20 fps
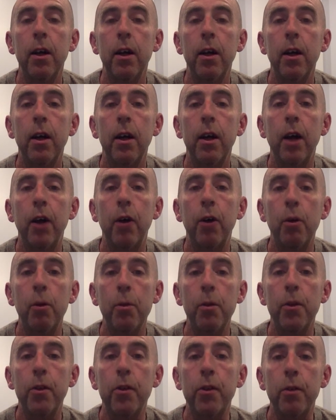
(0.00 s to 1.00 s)
I hope
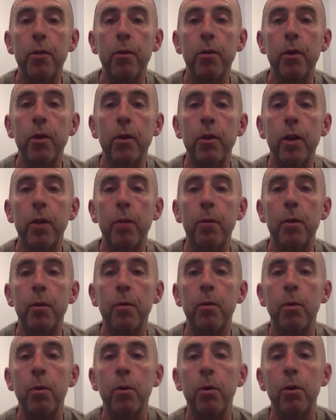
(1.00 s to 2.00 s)
this is a first step
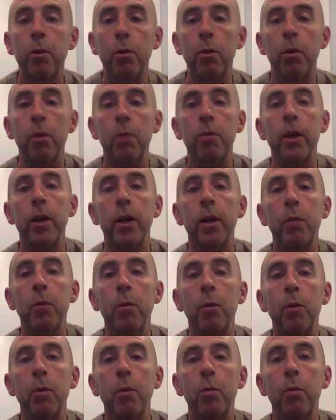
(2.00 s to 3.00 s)
toward finding
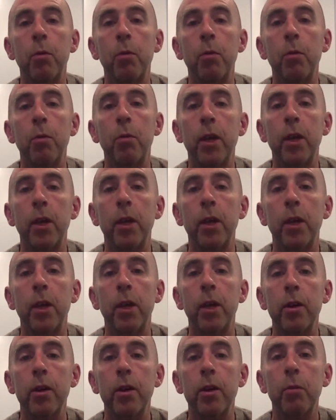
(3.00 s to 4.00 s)
more permanent housing,
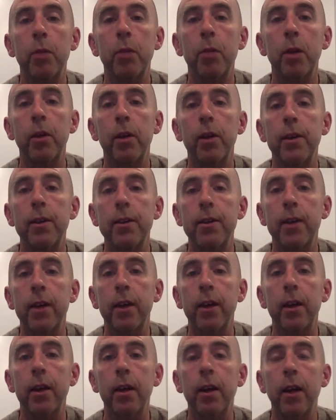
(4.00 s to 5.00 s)
but I'm
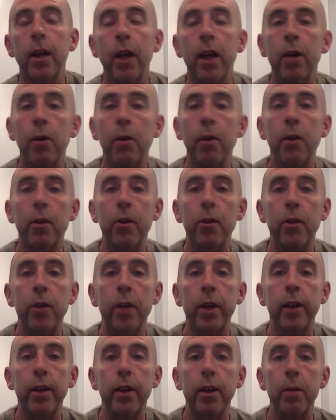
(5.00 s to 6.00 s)
realistic, and I know that there's
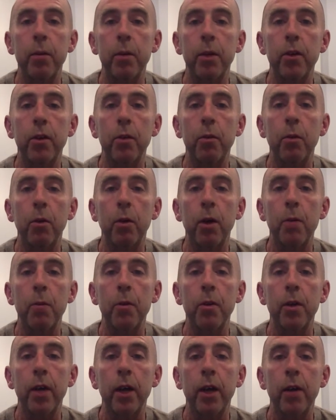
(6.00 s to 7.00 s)
likely to be some more ups
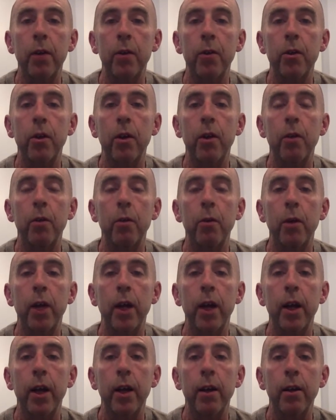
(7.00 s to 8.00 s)
and downs on the road
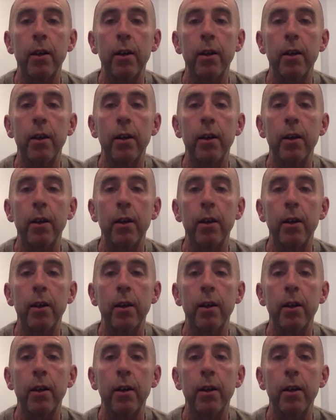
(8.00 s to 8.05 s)
ahead.